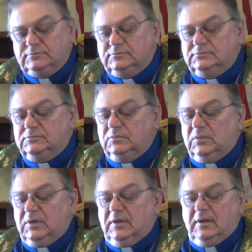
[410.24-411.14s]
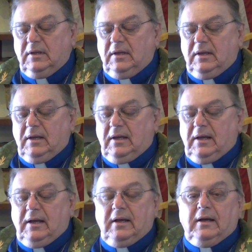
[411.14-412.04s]

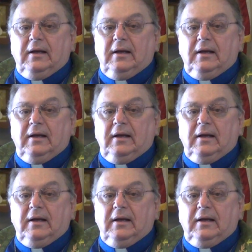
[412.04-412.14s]
[no speech]